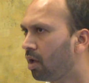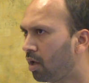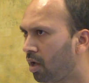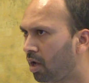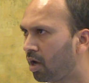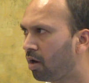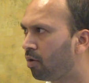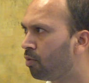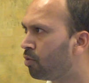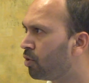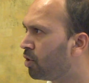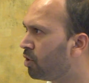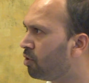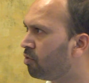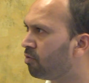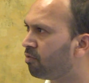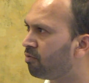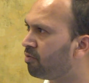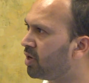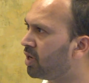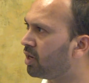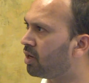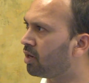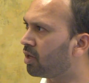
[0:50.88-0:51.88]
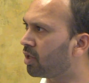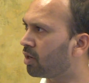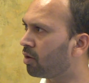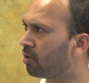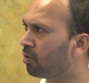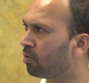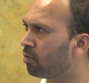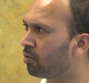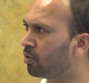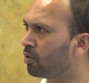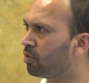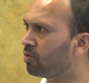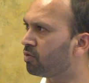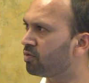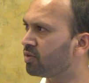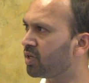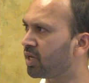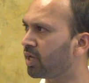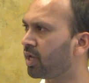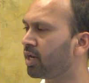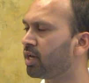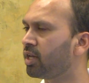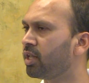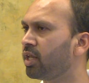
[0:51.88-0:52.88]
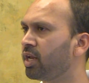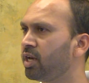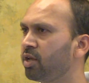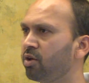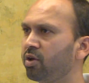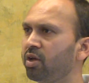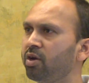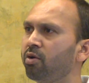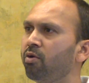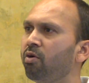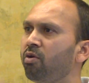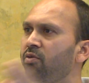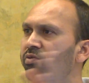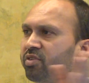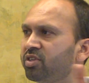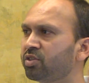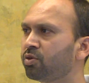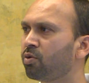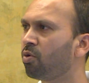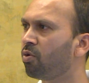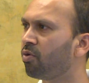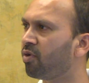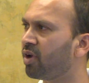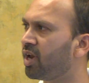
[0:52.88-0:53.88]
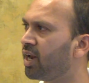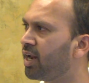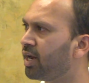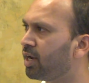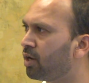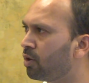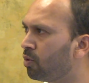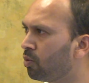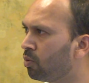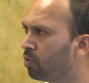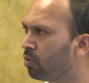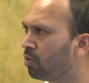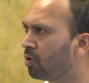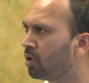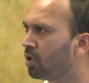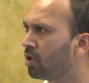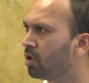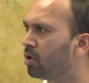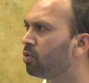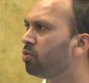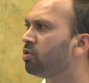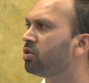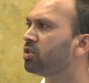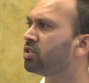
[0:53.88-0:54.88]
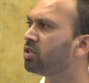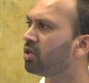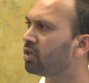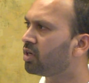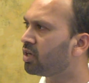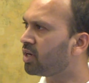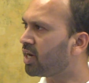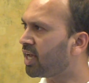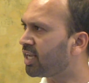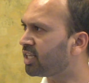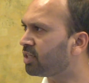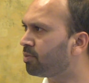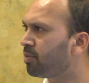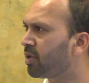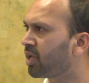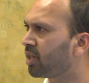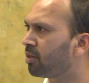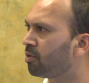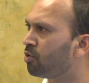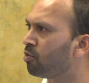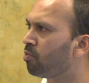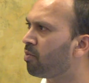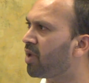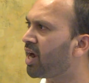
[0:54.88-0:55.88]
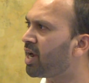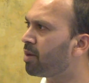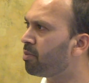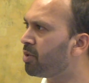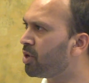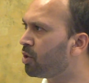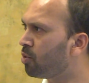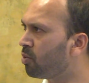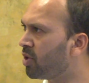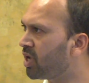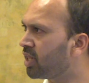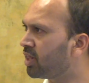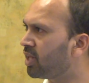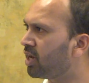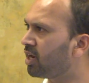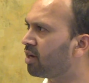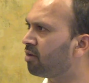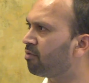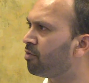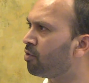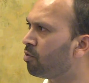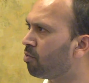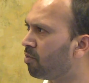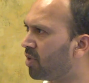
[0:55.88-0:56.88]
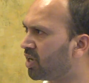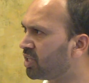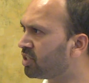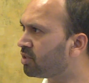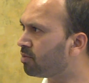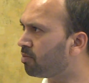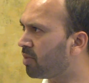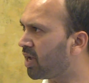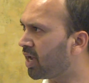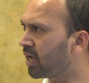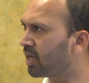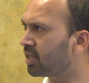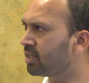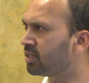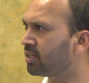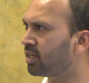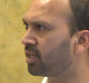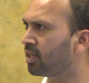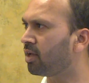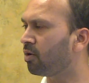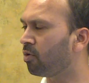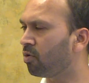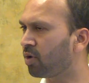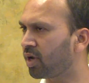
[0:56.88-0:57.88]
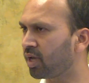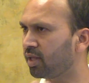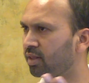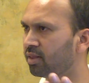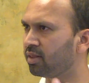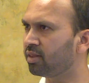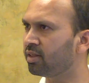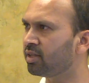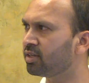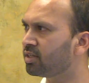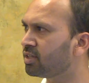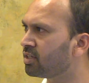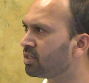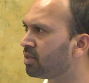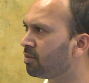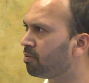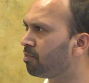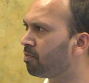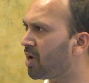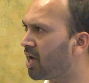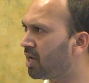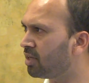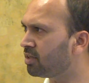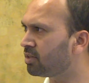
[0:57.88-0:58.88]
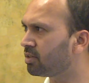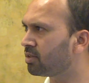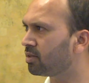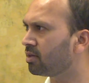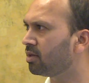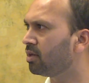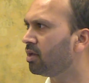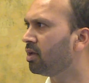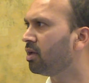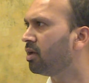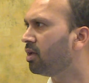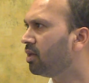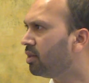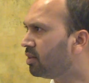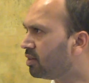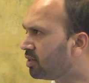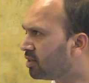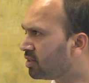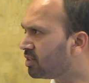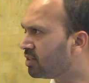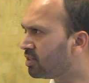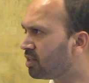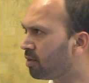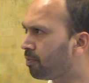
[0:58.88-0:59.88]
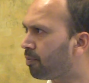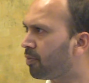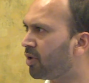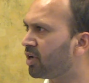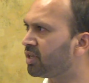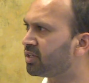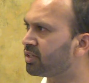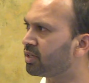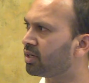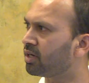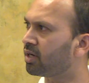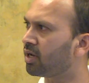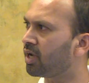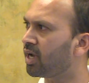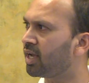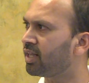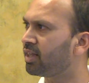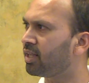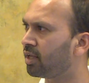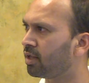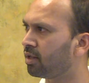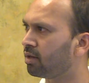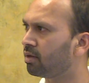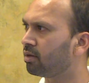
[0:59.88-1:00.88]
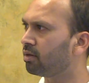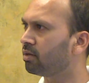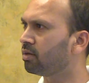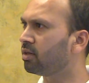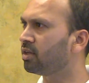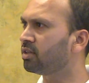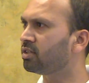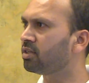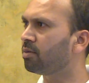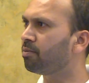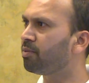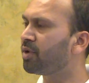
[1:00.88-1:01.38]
How do you feel? You know, do you think? And then you can always correlate to a certain aspect. You might be doing that a few months back and saying that, okay, this is the past, this is the present. I think, does the